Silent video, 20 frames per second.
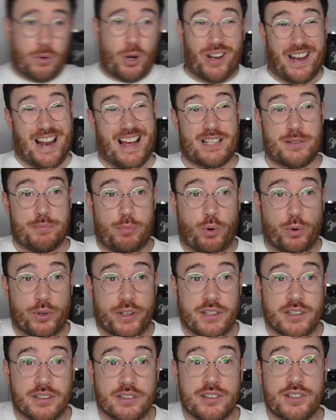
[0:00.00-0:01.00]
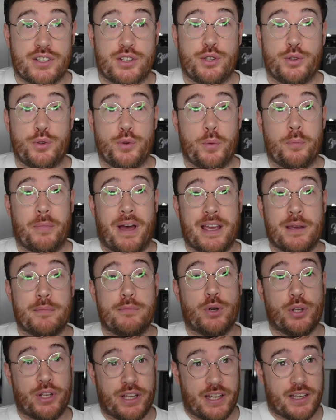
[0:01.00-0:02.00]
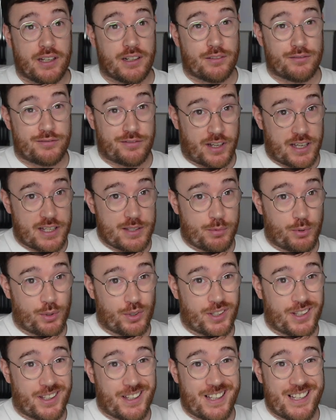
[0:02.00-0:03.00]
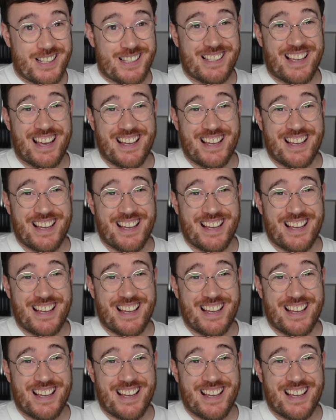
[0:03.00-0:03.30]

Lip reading: My last point to make money on Facebook is